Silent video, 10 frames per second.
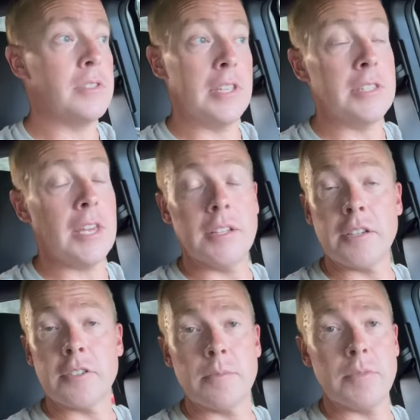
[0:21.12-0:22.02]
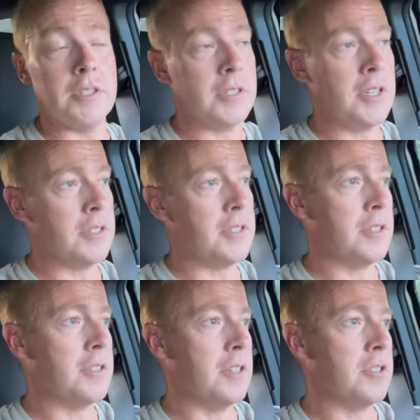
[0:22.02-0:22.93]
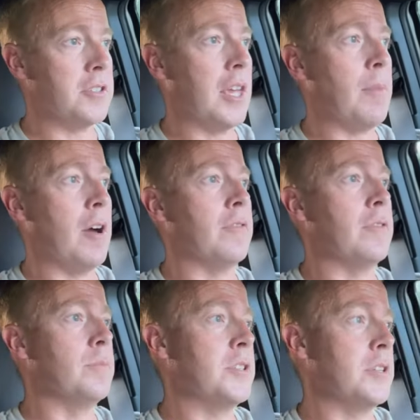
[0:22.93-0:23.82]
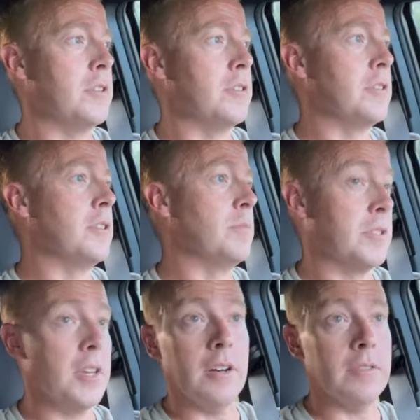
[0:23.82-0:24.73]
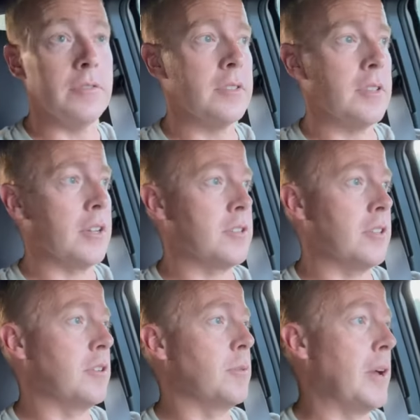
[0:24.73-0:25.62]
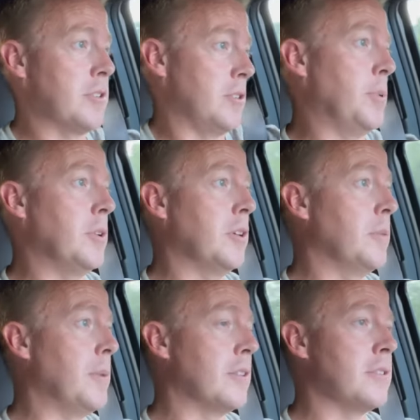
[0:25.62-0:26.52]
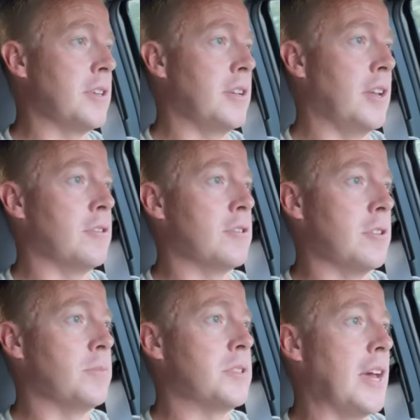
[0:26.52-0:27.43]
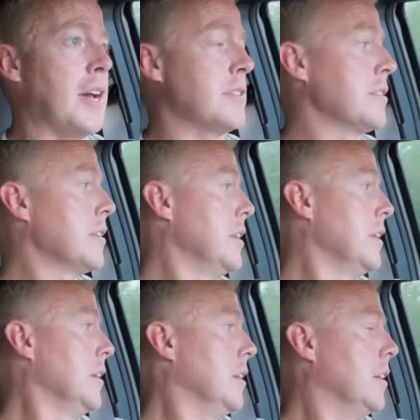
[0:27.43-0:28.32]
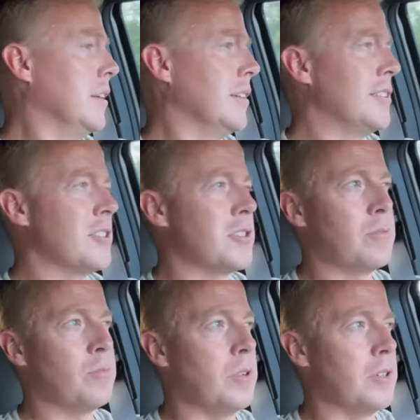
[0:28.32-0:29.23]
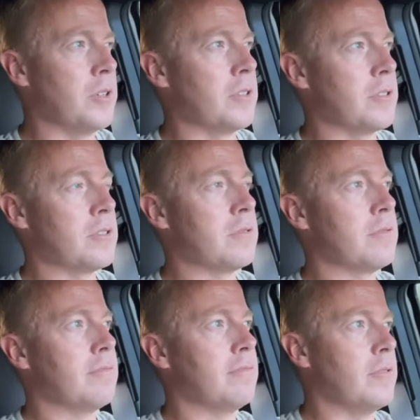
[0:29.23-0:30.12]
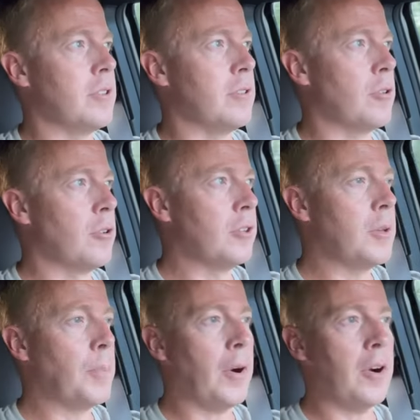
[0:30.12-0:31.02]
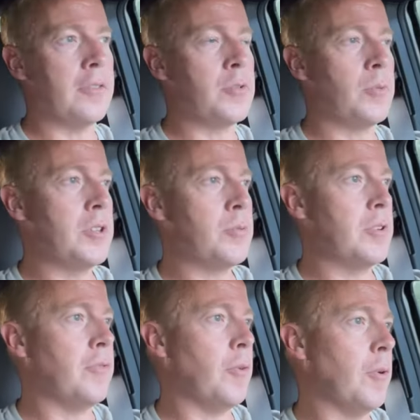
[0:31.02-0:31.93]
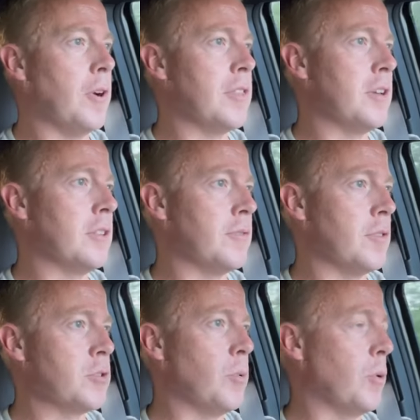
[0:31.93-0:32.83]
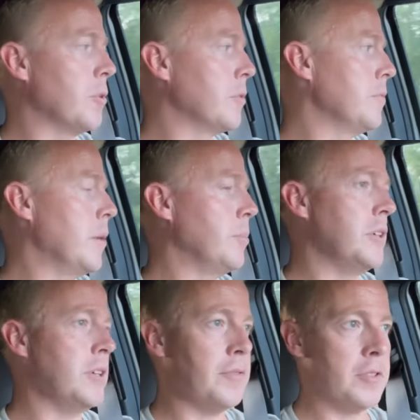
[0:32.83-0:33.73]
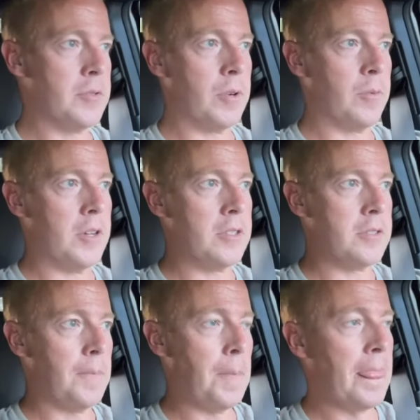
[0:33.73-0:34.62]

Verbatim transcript: detailing some statistics that just came out from Tinder themselves. Actually, they're actually pretty good about sending out some stats. Uh, this was the early part of twenty twenty-four, I think, the first quarter, I believe, is what it was.